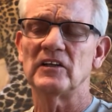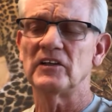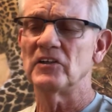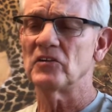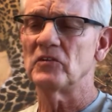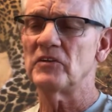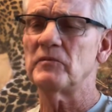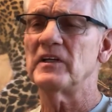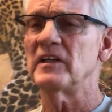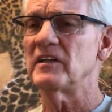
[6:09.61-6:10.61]
you're with
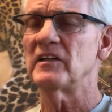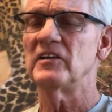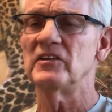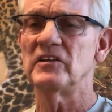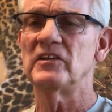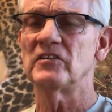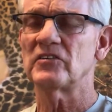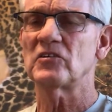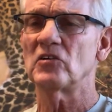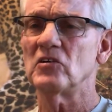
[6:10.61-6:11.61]
me and, you know,
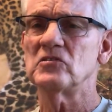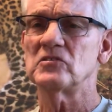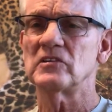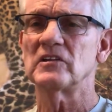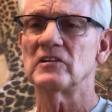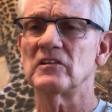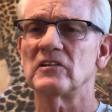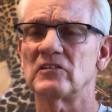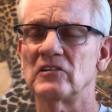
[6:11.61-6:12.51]
the